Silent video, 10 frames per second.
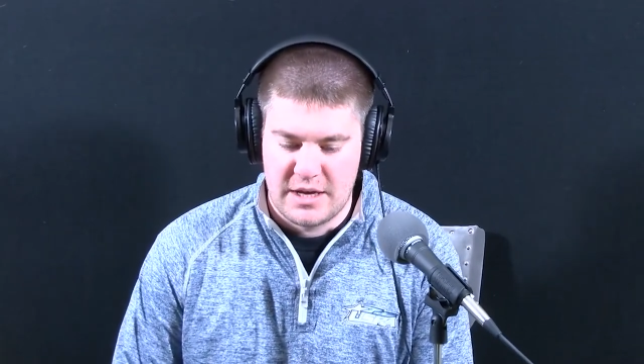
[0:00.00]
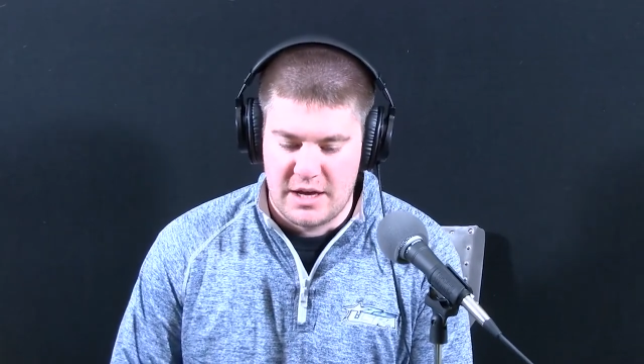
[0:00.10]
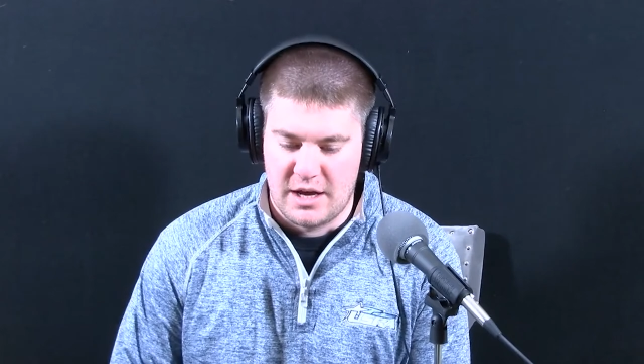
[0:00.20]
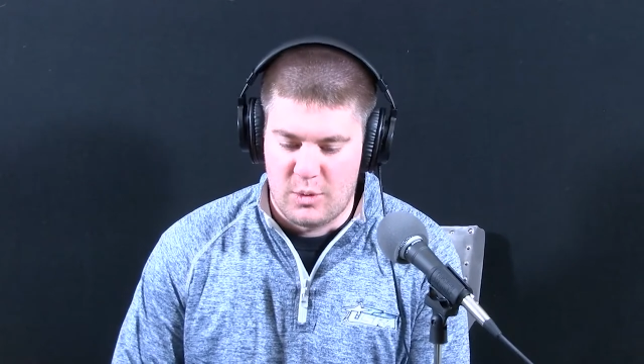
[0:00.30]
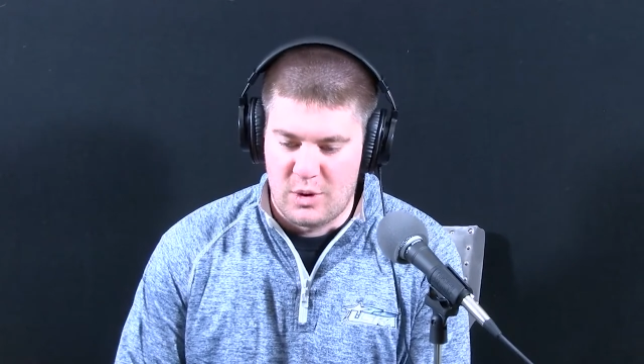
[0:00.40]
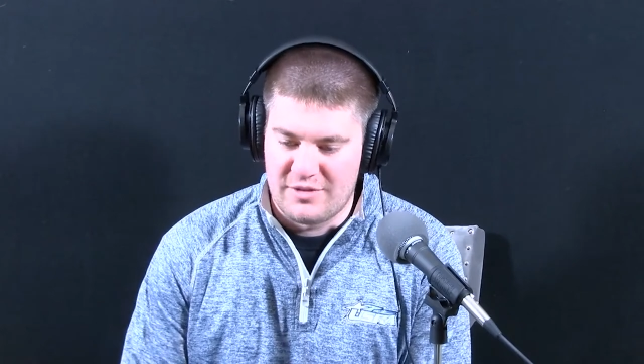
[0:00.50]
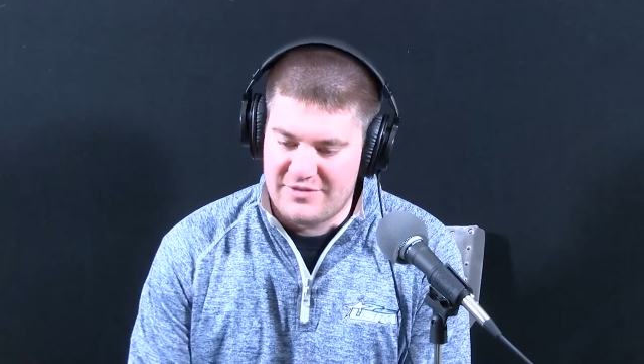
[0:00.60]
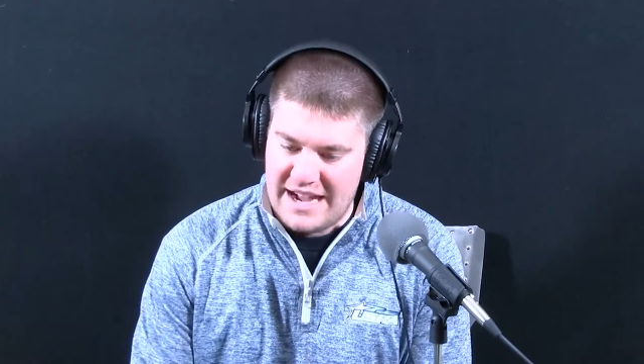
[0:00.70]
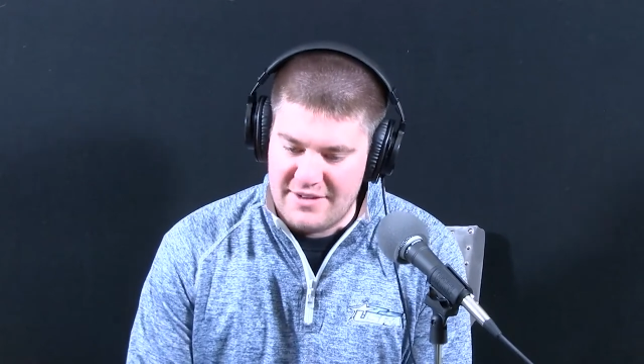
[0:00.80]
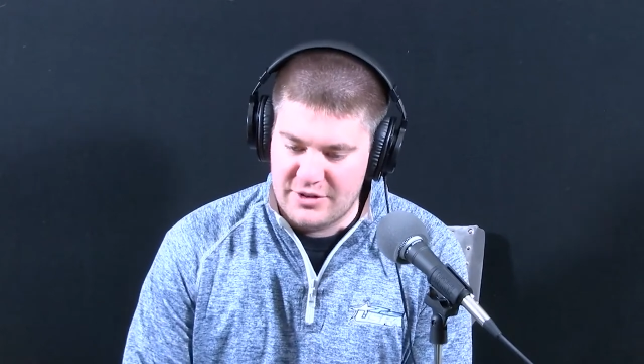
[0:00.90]
Uh, won
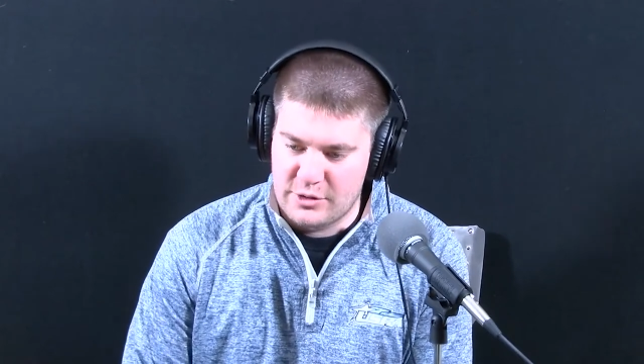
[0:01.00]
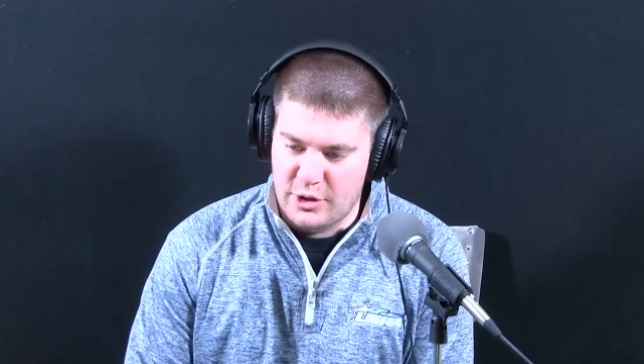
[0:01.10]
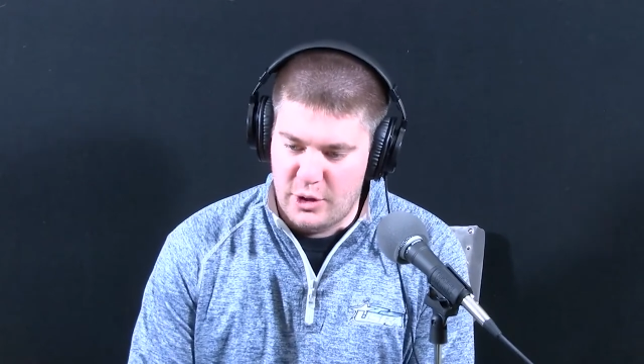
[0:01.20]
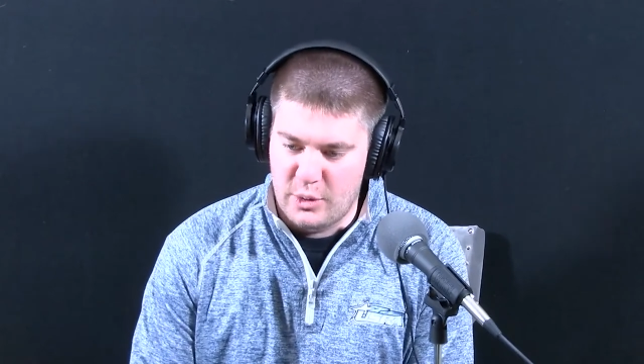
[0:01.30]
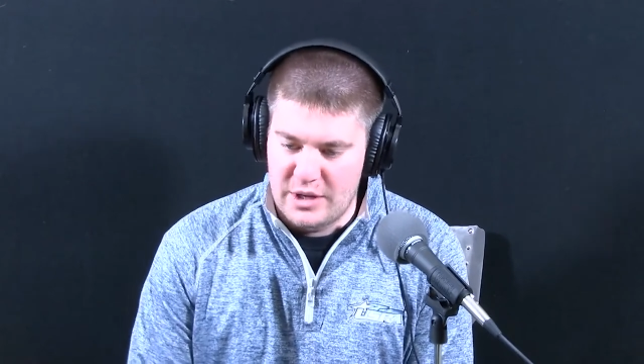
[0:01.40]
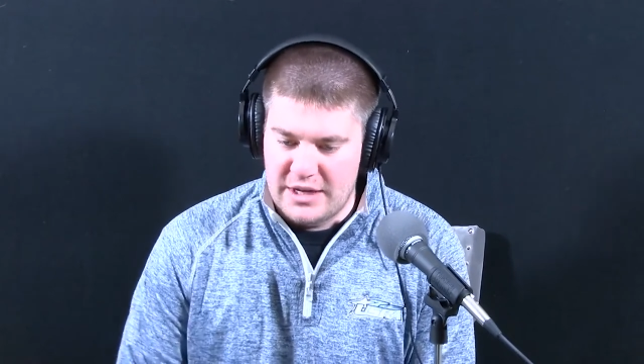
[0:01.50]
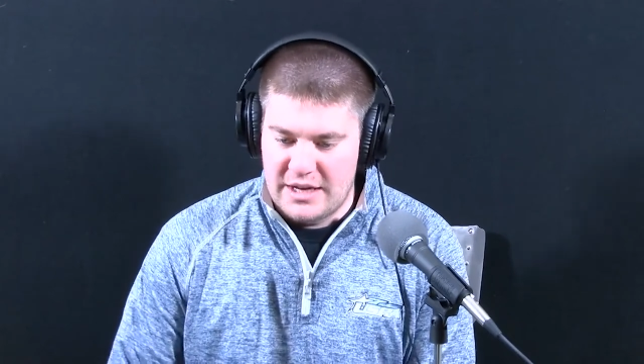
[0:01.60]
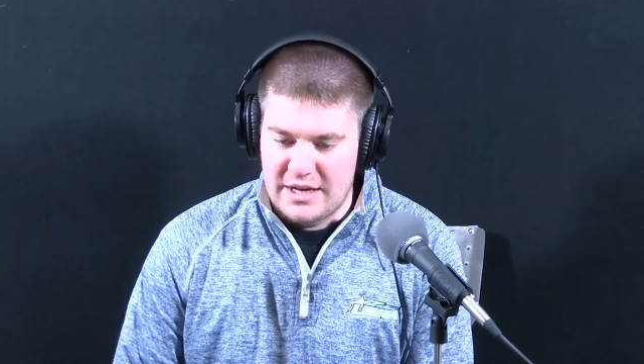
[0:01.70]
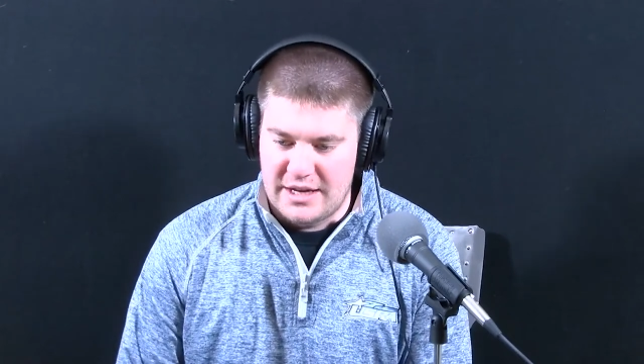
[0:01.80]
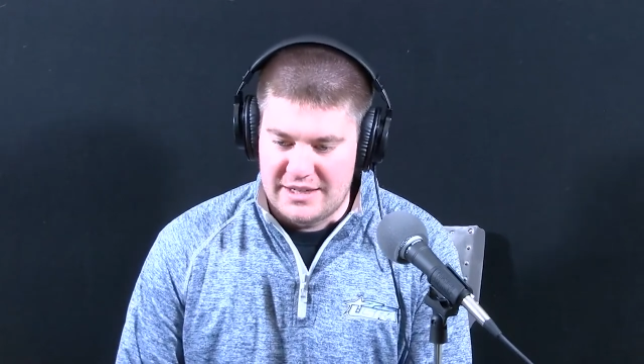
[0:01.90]
five in a row.
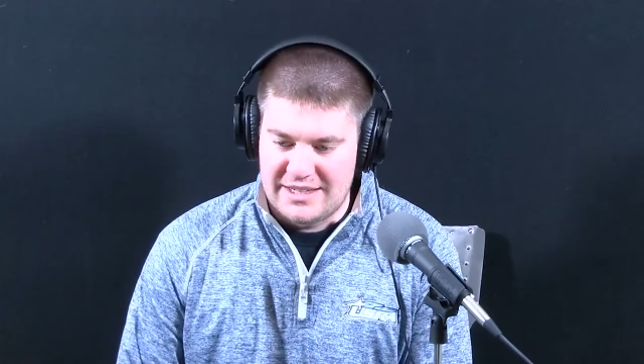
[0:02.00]
Uh,